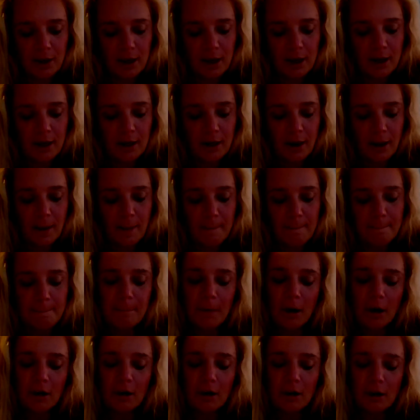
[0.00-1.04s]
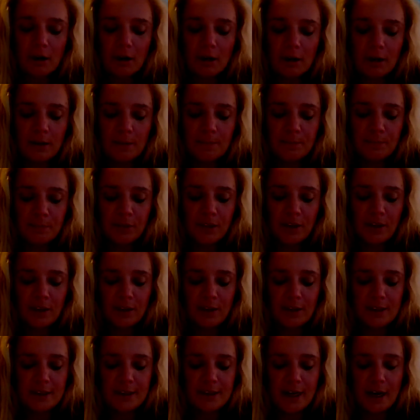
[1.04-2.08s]
In mark,
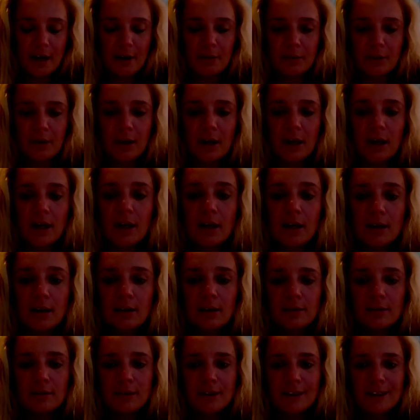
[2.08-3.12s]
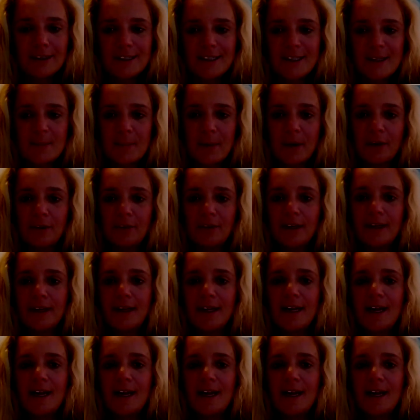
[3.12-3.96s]
the sound k is spelled